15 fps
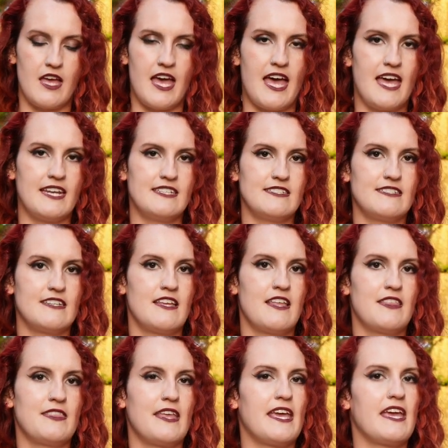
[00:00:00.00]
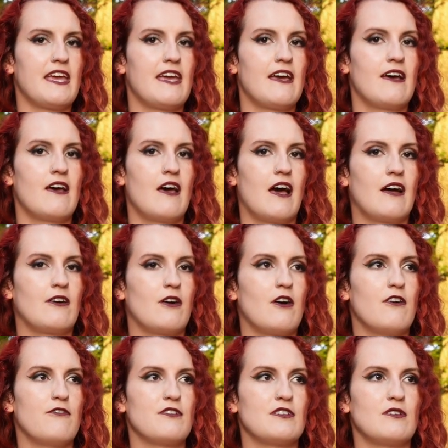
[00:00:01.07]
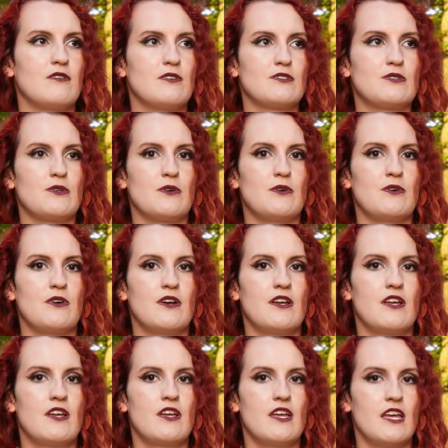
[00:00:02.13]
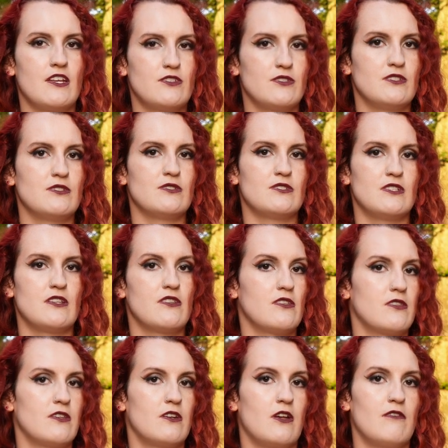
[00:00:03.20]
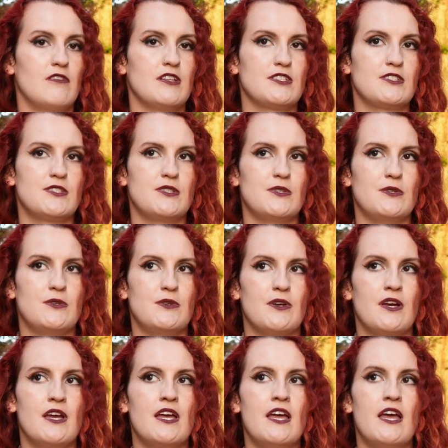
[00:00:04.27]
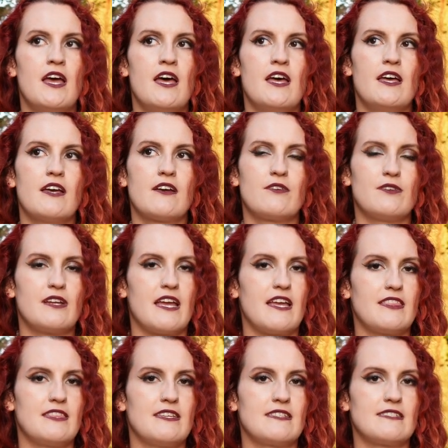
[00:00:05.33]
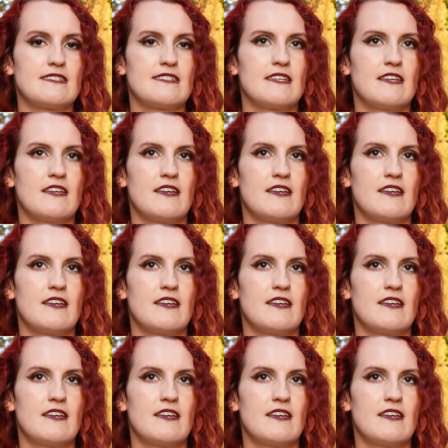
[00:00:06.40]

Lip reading: And they are often also introduced into the novels to create this